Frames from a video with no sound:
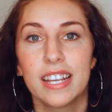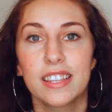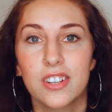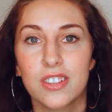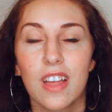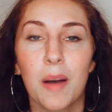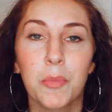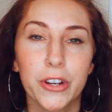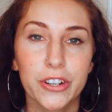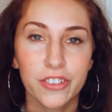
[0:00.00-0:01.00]
there's a lot
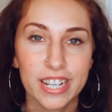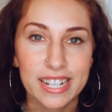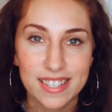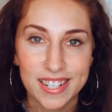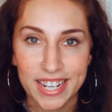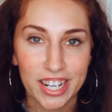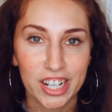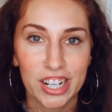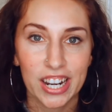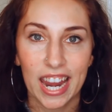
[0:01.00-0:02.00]
more greens in
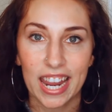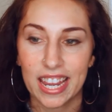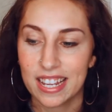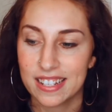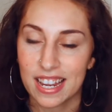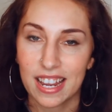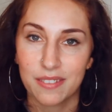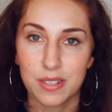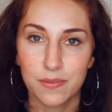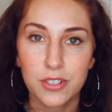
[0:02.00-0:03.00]
here, and I
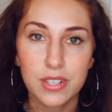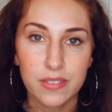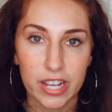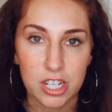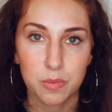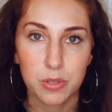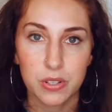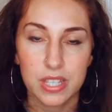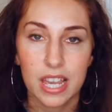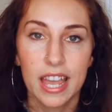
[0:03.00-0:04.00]
have some fruits and
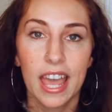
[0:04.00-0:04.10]
vegetables.